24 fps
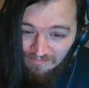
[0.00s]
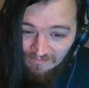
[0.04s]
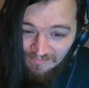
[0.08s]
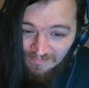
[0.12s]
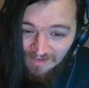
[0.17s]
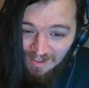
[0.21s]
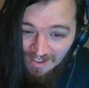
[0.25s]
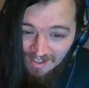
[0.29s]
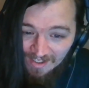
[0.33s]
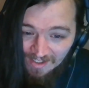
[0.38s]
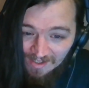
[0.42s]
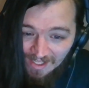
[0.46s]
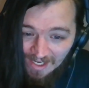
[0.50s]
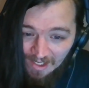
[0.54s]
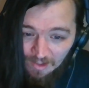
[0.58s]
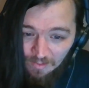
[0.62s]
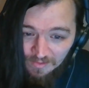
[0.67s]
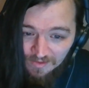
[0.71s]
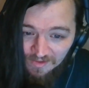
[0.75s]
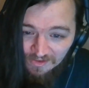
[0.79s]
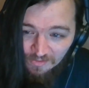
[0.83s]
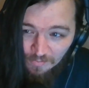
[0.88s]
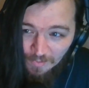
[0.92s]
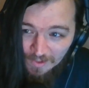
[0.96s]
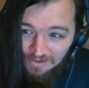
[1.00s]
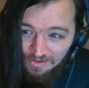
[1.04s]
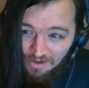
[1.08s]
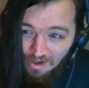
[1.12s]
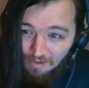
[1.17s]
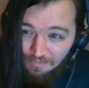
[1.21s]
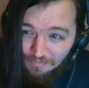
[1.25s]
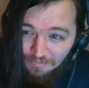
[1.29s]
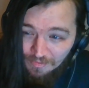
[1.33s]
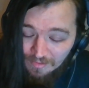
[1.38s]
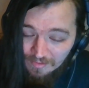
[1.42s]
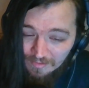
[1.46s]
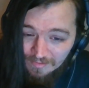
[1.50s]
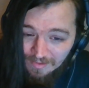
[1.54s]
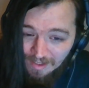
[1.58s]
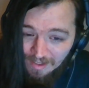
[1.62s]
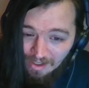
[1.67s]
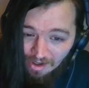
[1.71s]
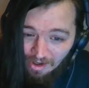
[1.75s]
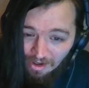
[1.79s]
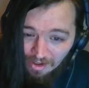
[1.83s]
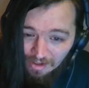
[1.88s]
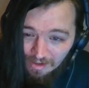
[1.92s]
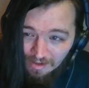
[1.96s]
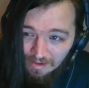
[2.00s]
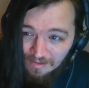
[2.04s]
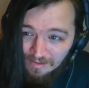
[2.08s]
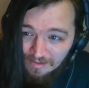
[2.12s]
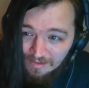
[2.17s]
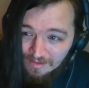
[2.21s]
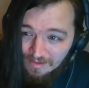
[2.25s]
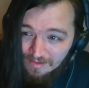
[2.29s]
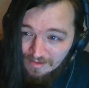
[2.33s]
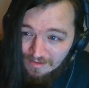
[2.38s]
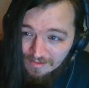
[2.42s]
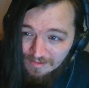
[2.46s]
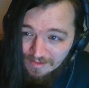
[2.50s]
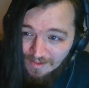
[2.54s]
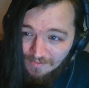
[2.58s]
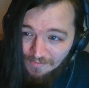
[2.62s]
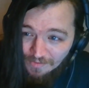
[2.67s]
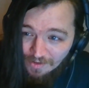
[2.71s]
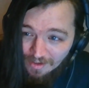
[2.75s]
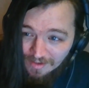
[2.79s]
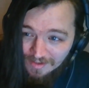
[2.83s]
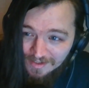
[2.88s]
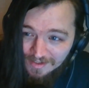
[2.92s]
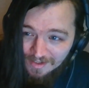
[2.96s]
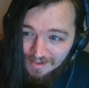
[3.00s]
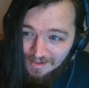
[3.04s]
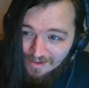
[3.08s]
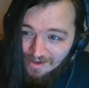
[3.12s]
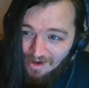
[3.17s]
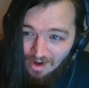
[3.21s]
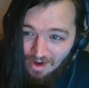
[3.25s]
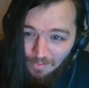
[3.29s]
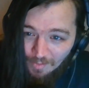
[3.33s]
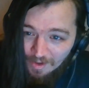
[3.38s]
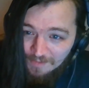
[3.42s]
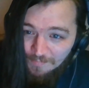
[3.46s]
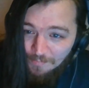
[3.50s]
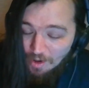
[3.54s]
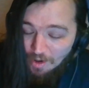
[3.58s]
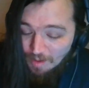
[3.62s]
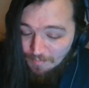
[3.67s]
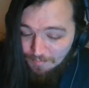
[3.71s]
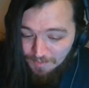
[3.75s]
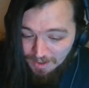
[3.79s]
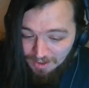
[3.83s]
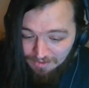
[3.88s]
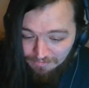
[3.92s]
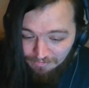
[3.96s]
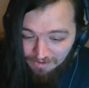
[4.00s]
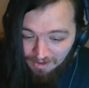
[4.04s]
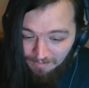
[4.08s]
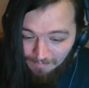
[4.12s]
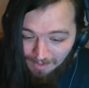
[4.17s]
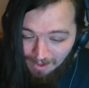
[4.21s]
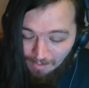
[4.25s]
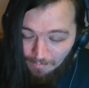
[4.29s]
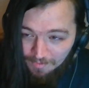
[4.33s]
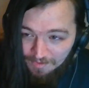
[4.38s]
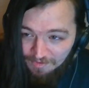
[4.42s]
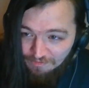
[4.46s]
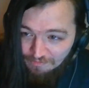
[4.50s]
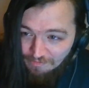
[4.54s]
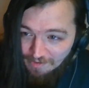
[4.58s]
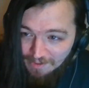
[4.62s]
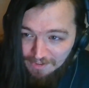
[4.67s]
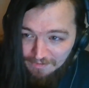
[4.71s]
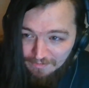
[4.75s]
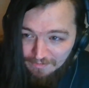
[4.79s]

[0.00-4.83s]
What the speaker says: really allowed to switch off at all. You've got to always put pressure on the man when he's trying to